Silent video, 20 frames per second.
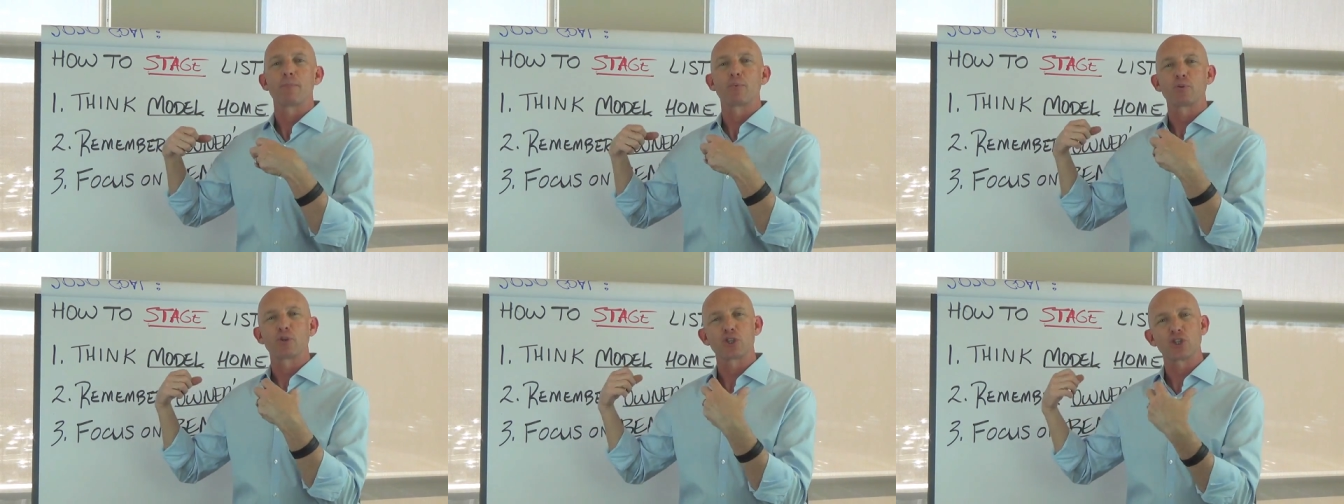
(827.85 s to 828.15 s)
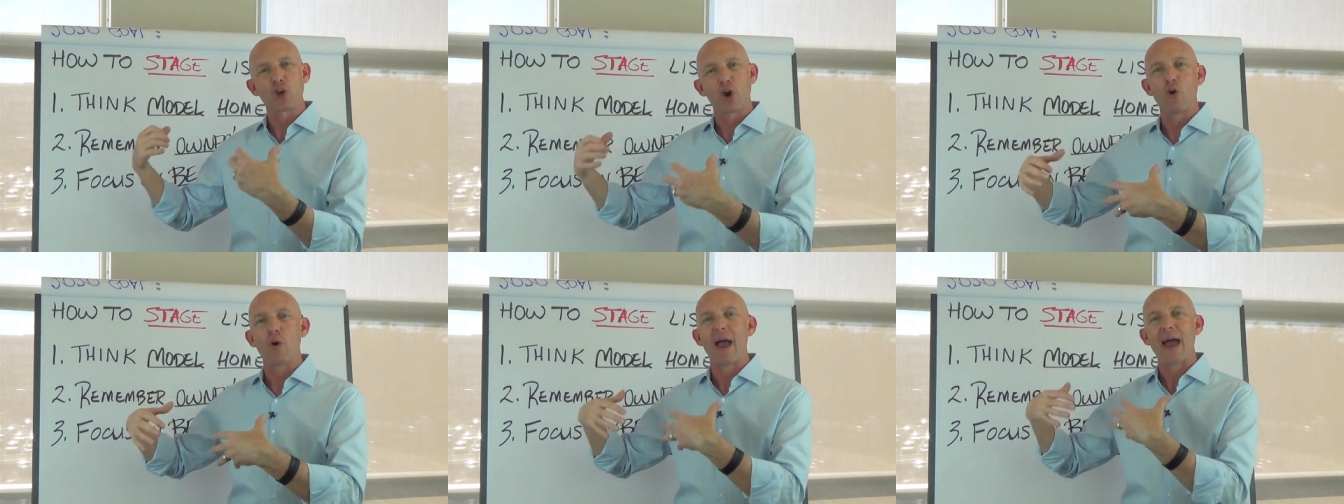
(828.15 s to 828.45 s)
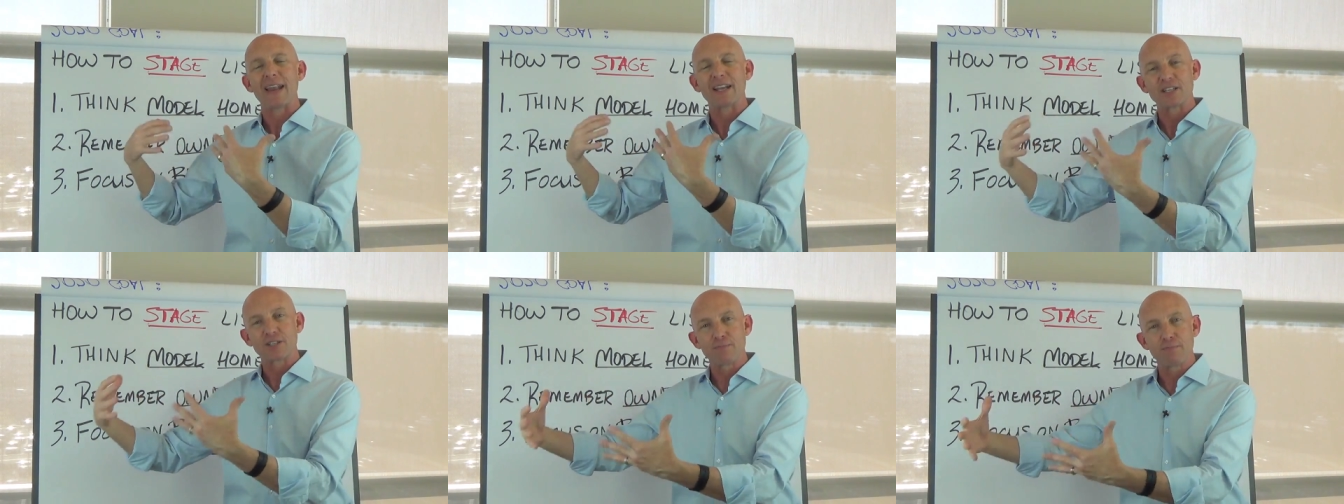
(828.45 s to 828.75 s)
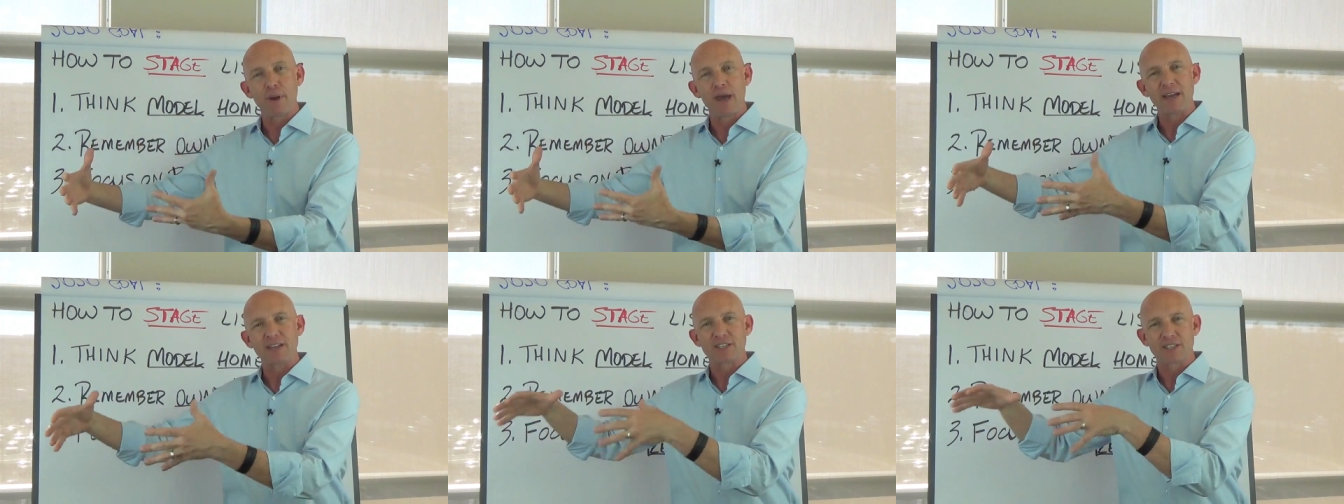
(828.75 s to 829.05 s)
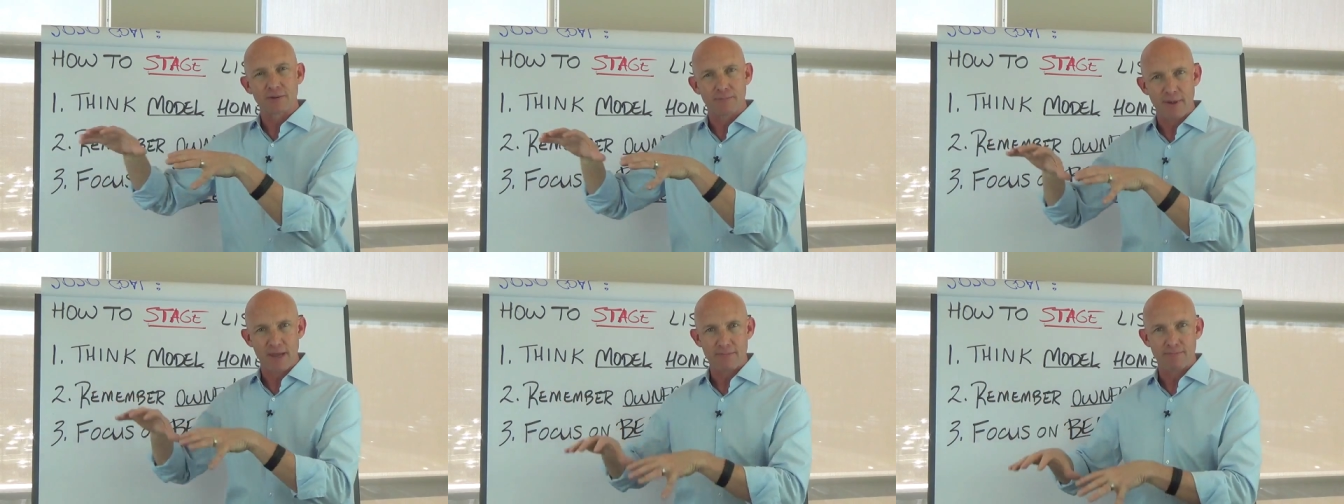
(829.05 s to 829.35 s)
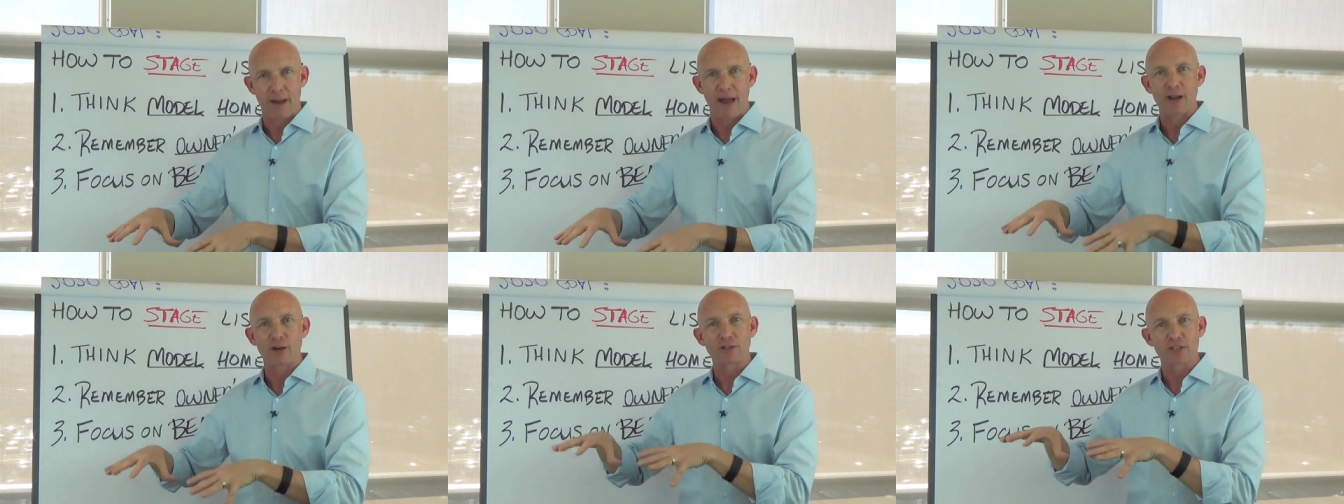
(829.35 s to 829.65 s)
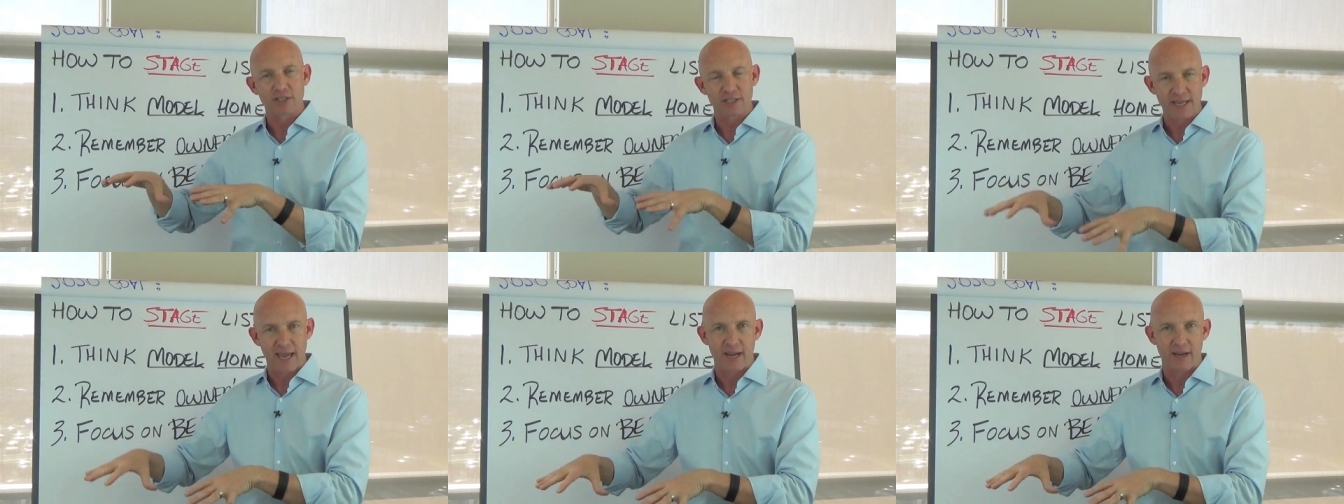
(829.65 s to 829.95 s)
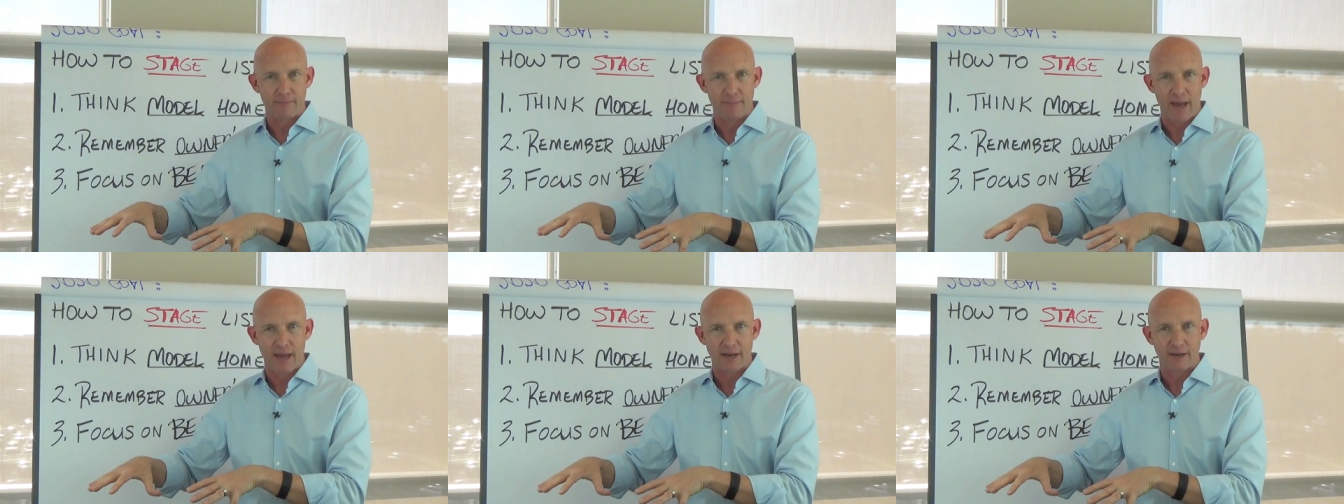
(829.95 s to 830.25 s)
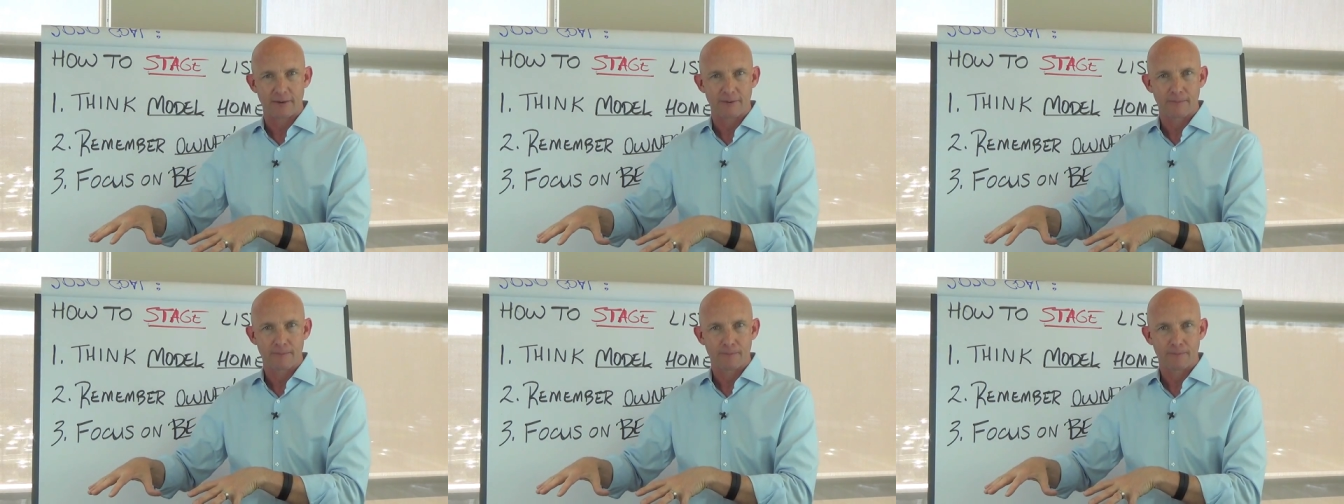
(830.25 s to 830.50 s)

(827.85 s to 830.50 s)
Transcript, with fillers: show at its best to make buyers excited about it.